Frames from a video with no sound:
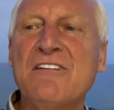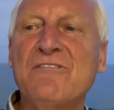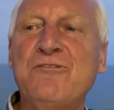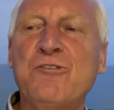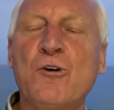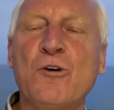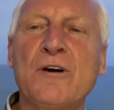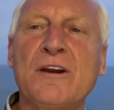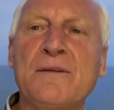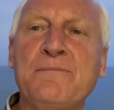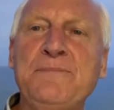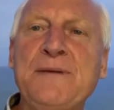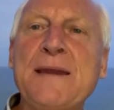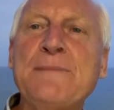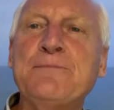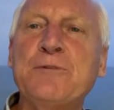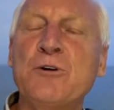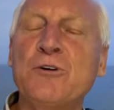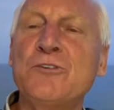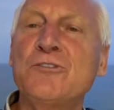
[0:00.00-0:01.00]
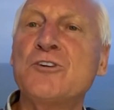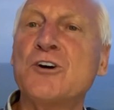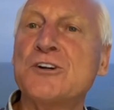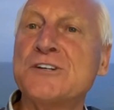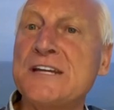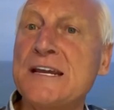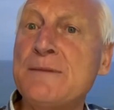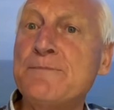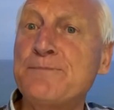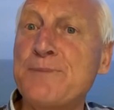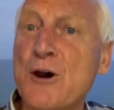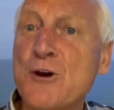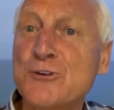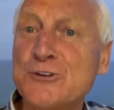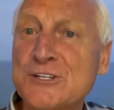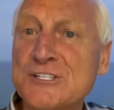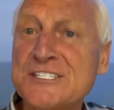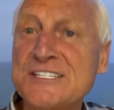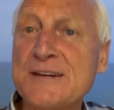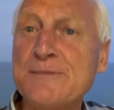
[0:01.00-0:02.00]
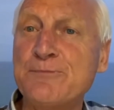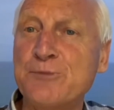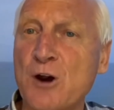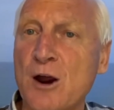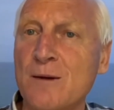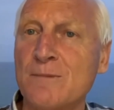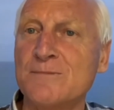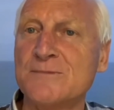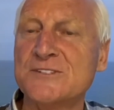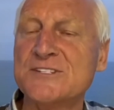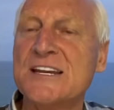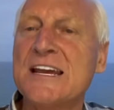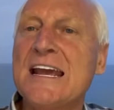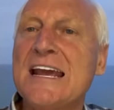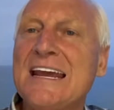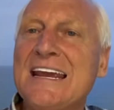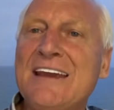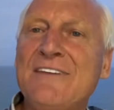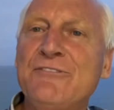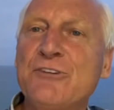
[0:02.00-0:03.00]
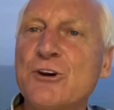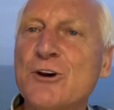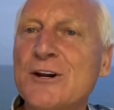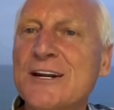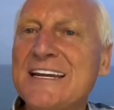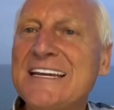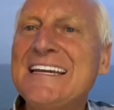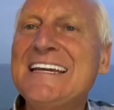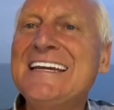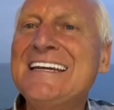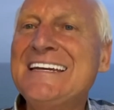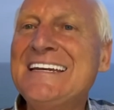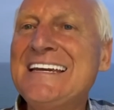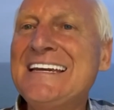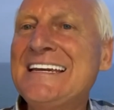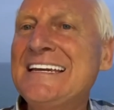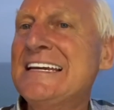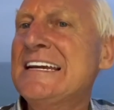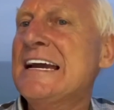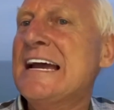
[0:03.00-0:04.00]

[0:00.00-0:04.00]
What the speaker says: for people who've got impotency problems. If you've got ED,